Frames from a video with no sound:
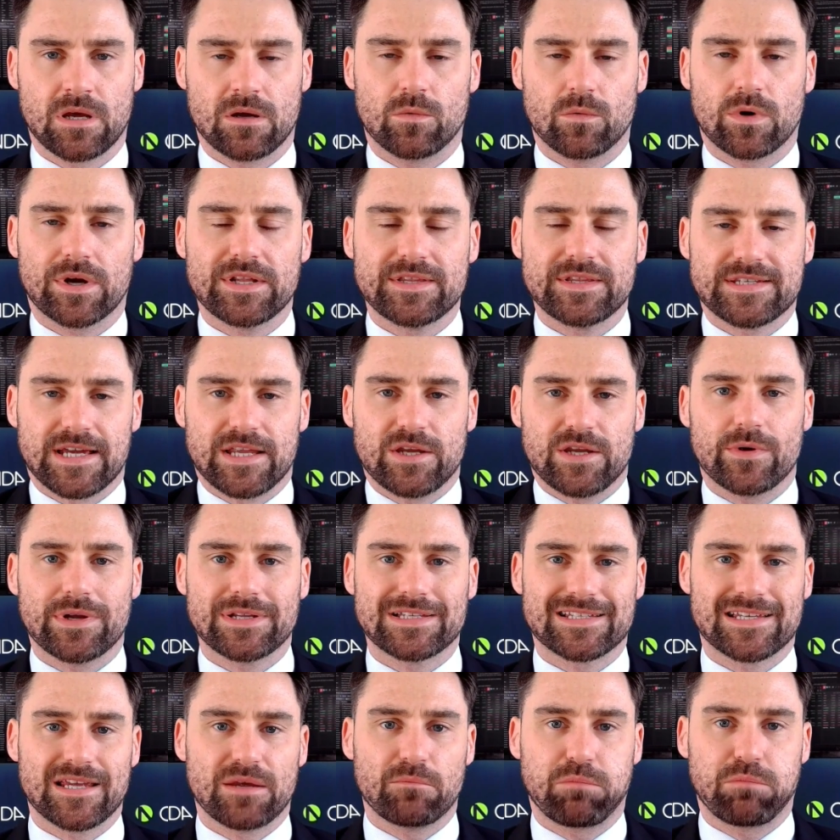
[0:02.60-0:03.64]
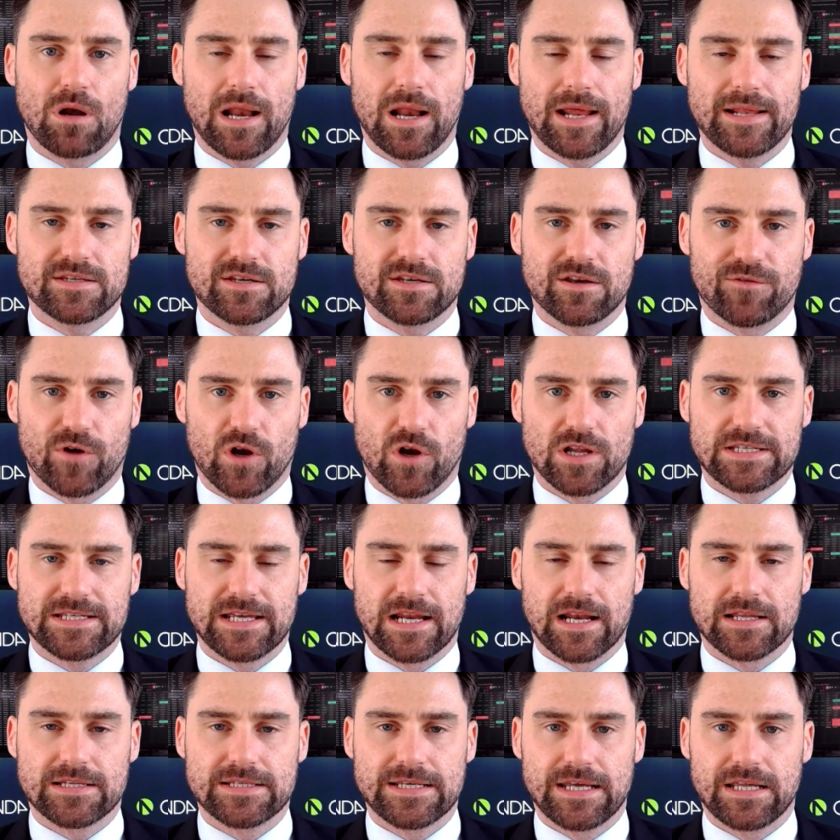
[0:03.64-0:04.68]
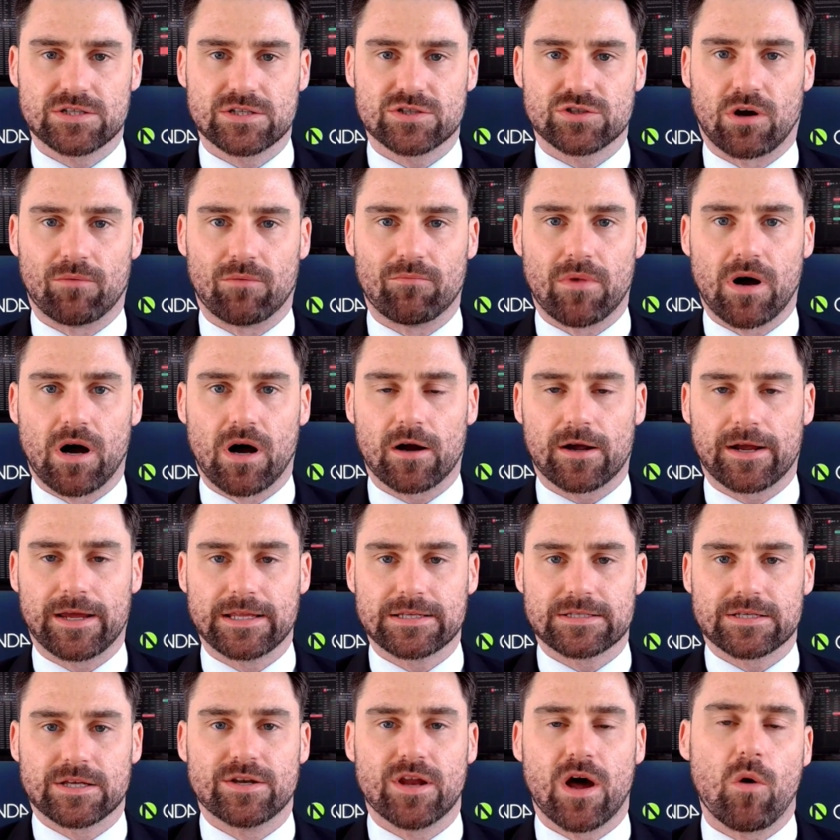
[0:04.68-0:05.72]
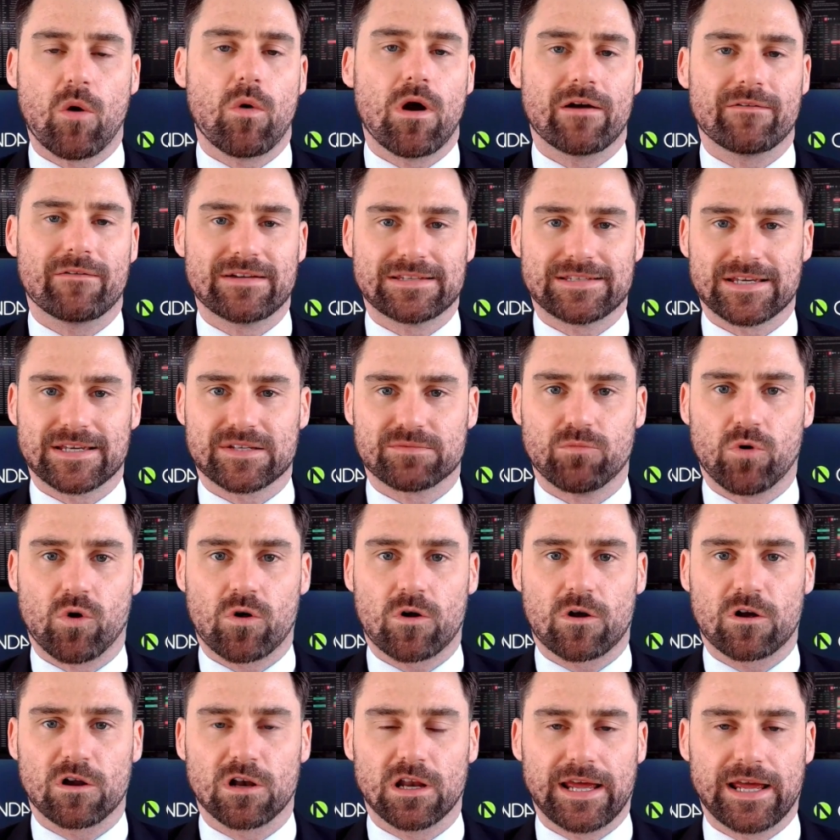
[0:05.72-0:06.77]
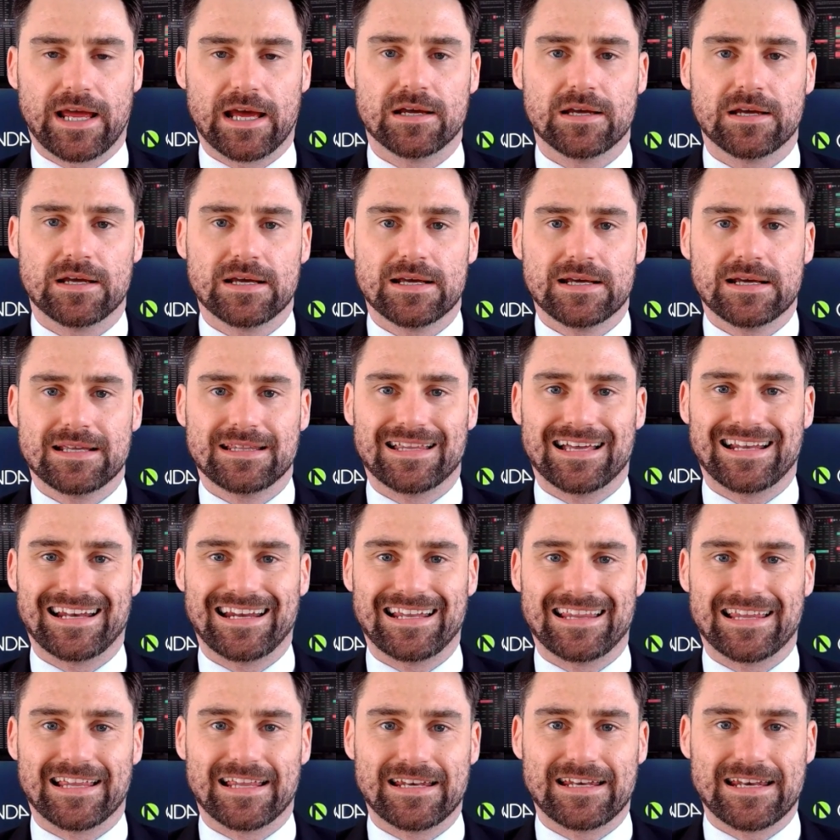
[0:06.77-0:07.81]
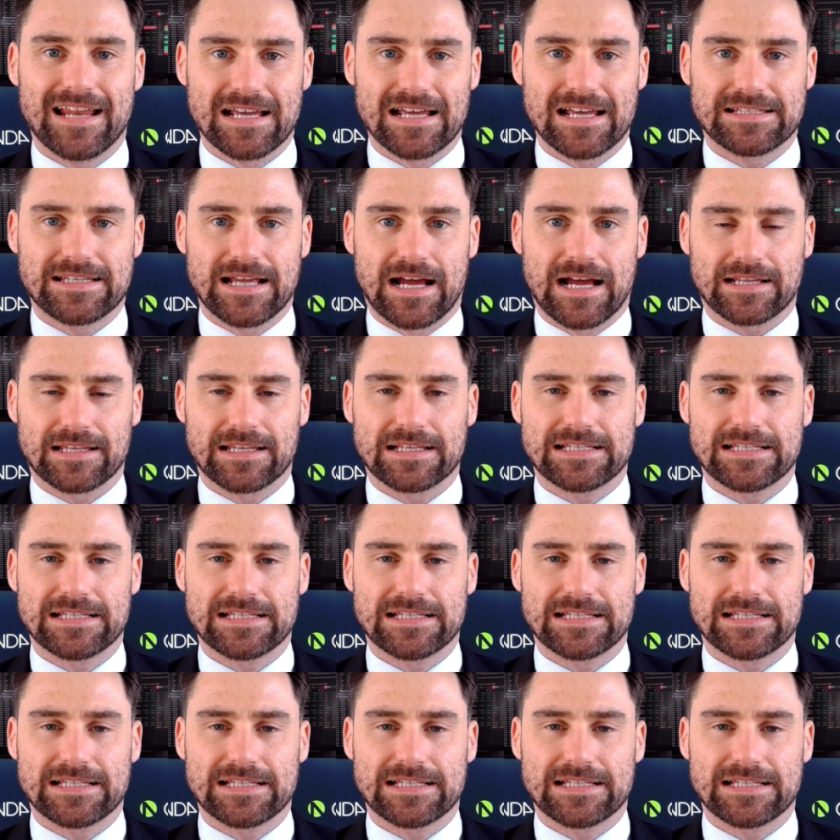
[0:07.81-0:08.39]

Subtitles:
We're continuing to see plenty of volatility in stock markets, and nowhere is this more clear than in the Nasdaq.